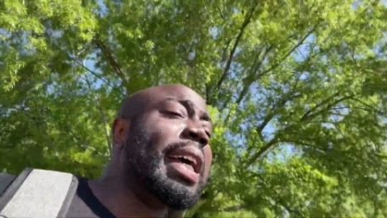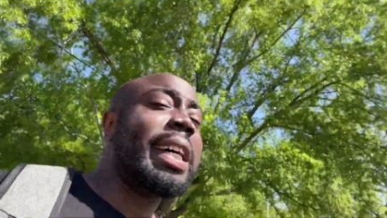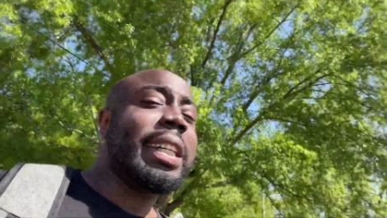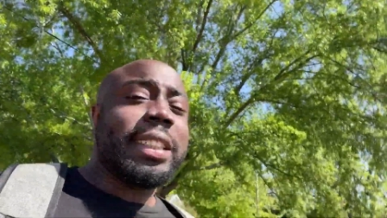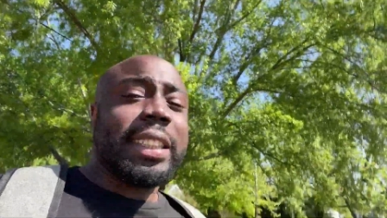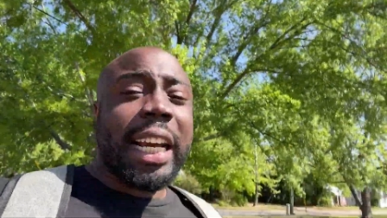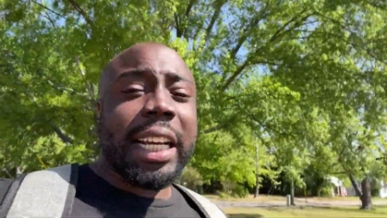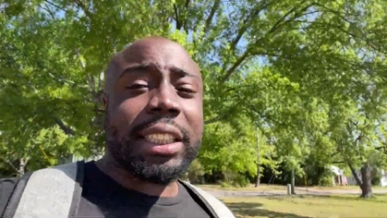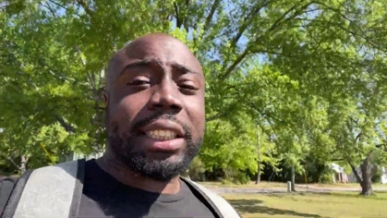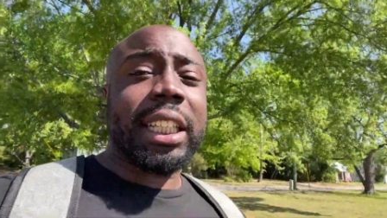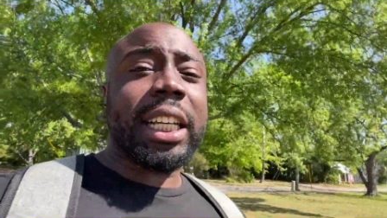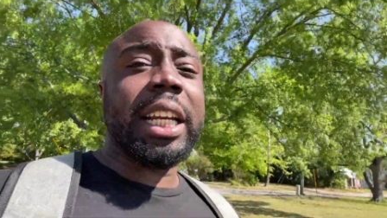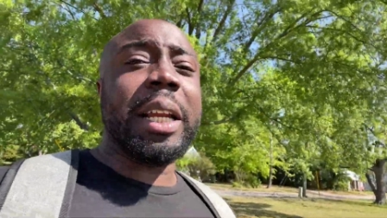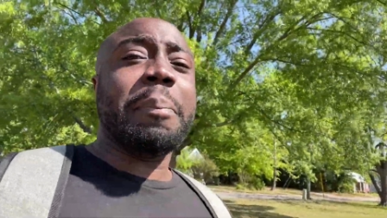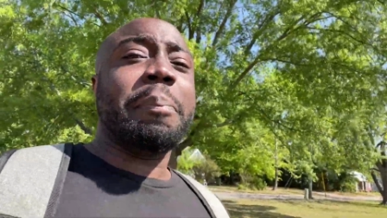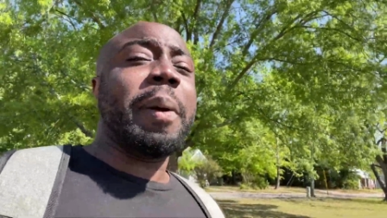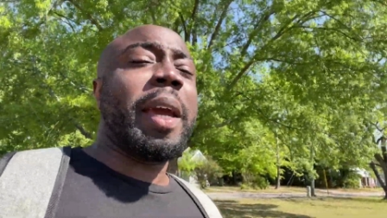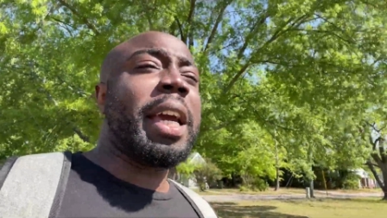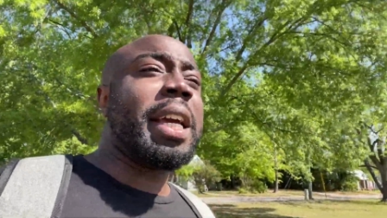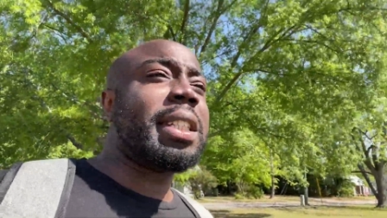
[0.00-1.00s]
JT the
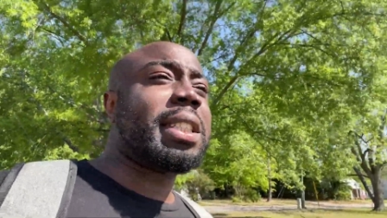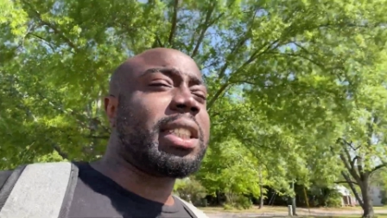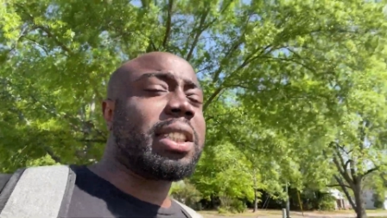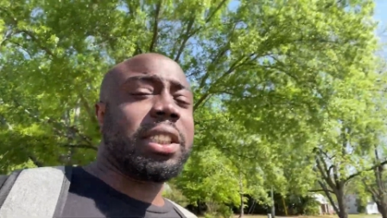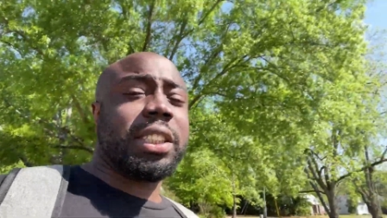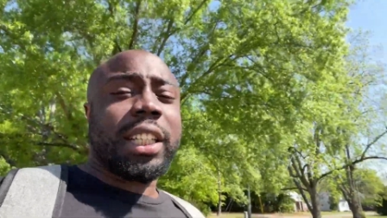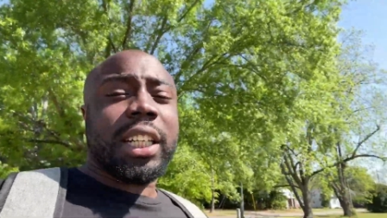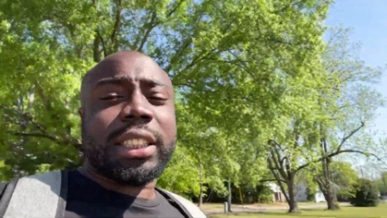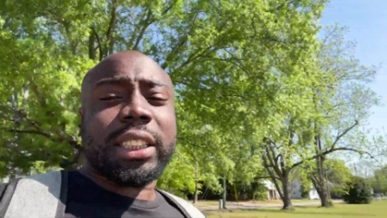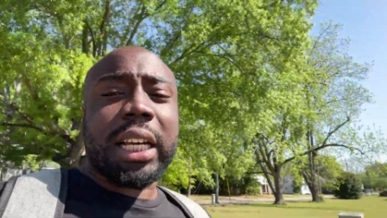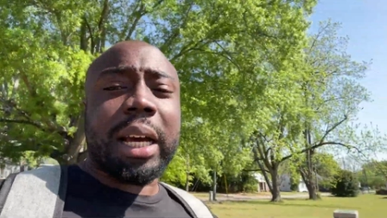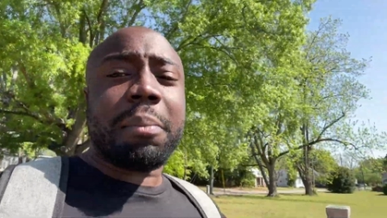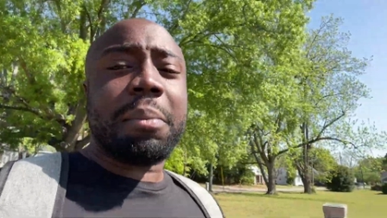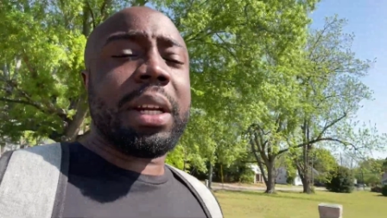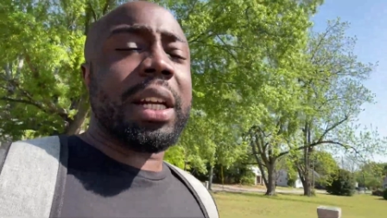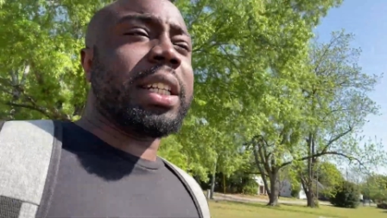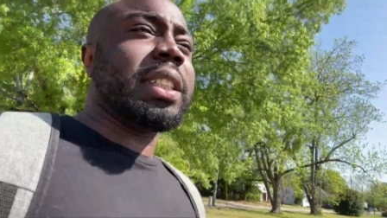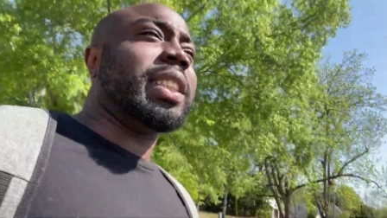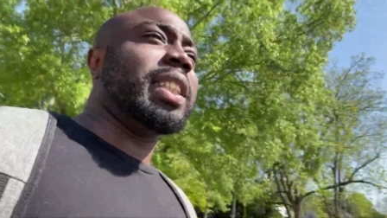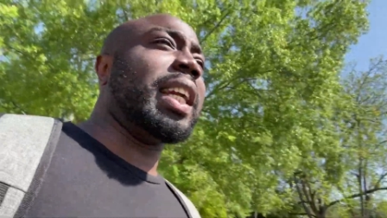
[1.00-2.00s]
Beast is just
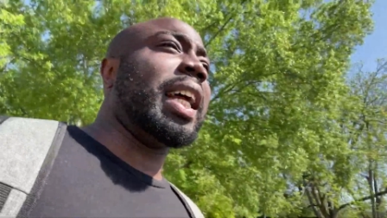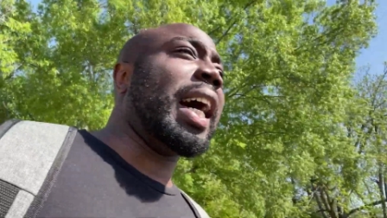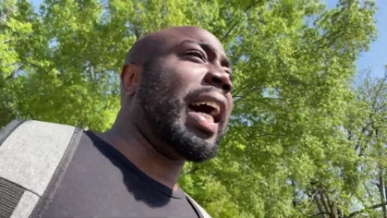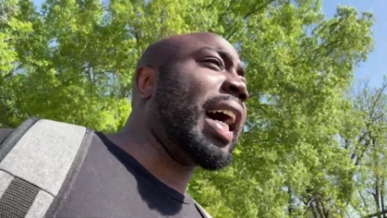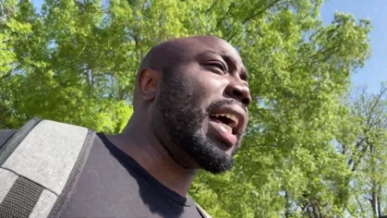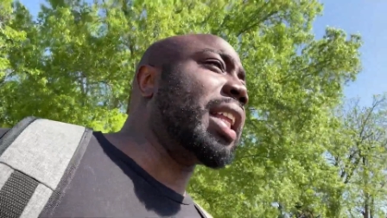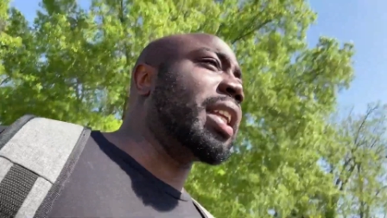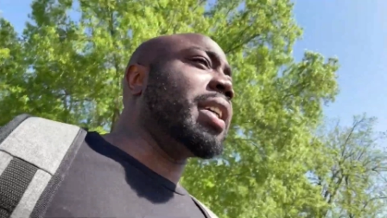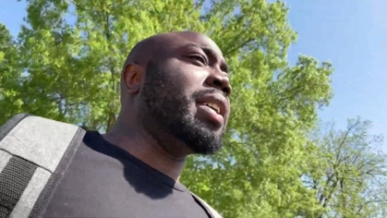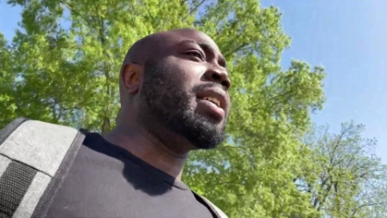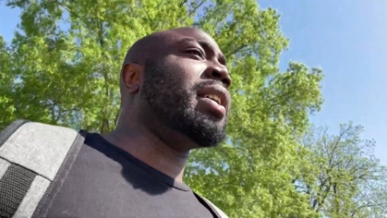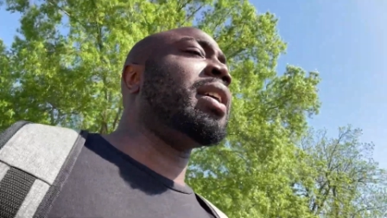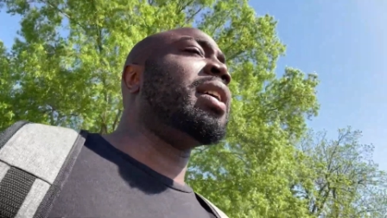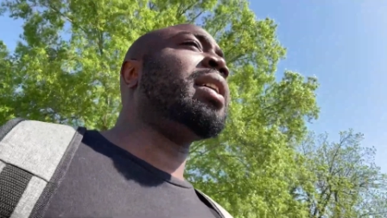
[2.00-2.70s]
coming into the island.